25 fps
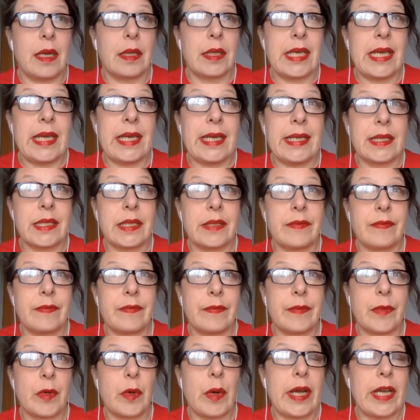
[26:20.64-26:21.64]
is
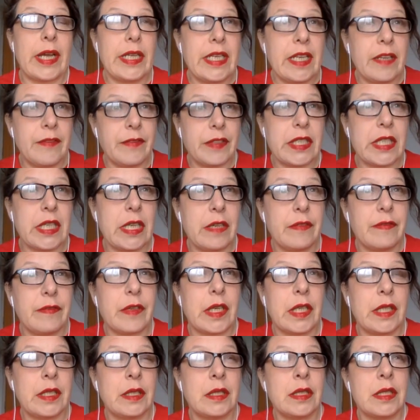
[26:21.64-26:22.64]
quite innovative
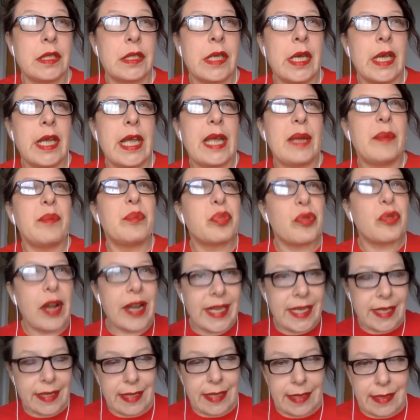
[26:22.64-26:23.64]
and
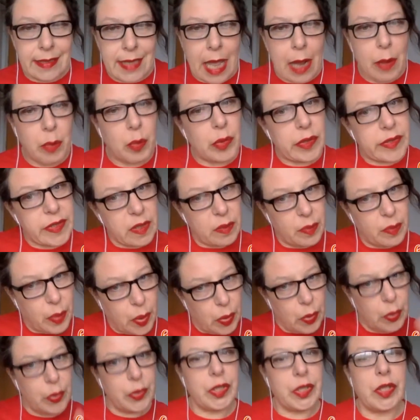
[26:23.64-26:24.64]
embraces that and will
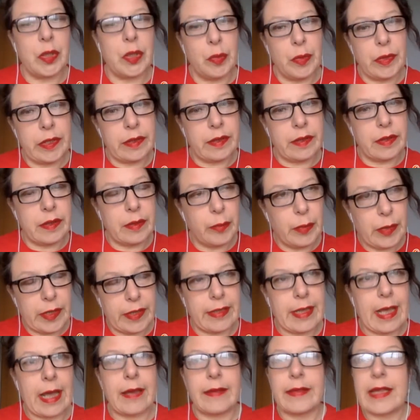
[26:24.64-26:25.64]
support you with
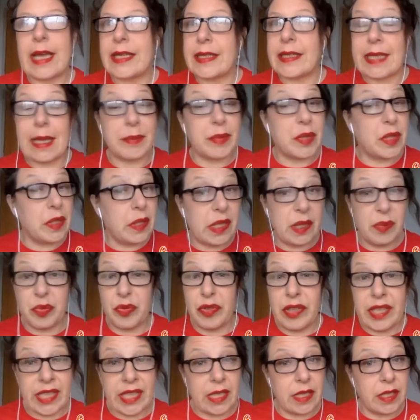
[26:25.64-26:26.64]
that, that's absolutely
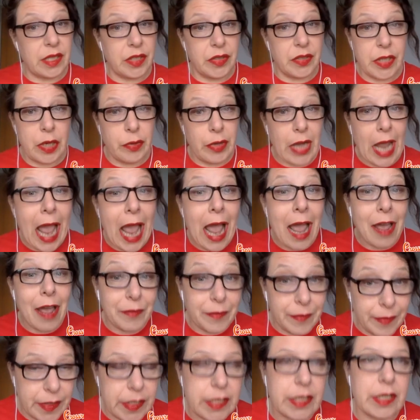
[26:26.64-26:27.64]
brilliant. You don't have
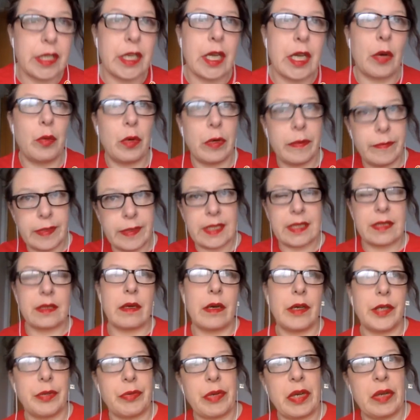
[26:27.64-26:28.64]
to go off and
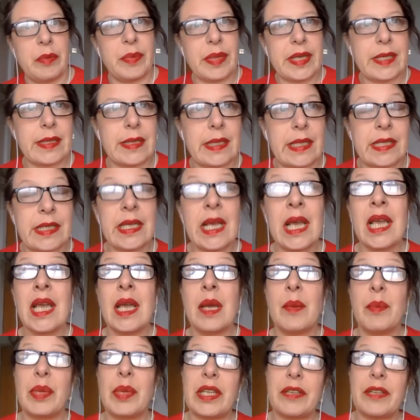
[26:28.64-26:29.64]
start your own business.
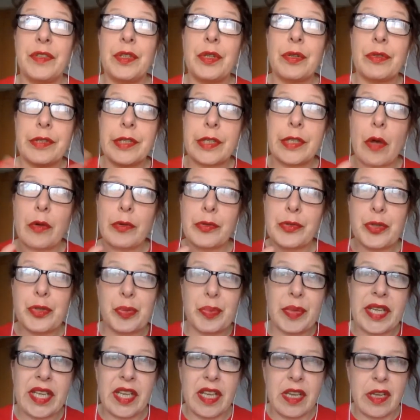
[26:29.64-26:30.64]
But if you're an
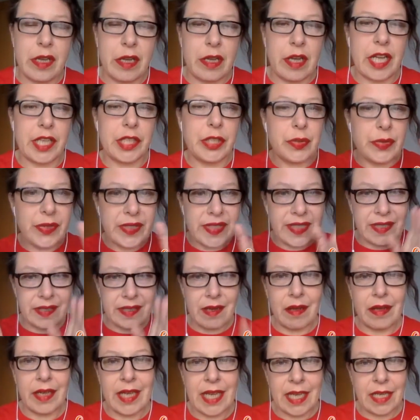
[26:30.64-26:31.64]
entrepreneur and you're
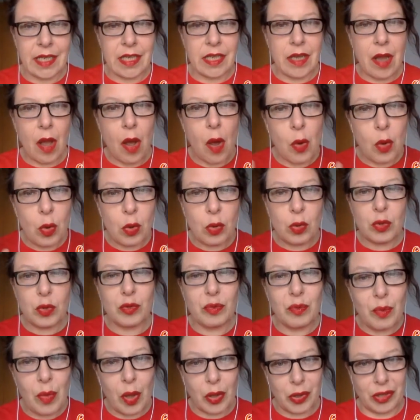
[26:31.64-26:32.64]
stuck in an old
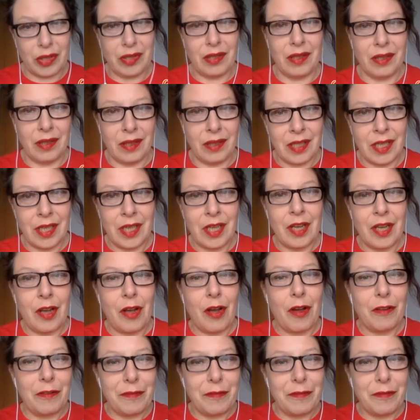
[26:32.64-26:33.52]
model of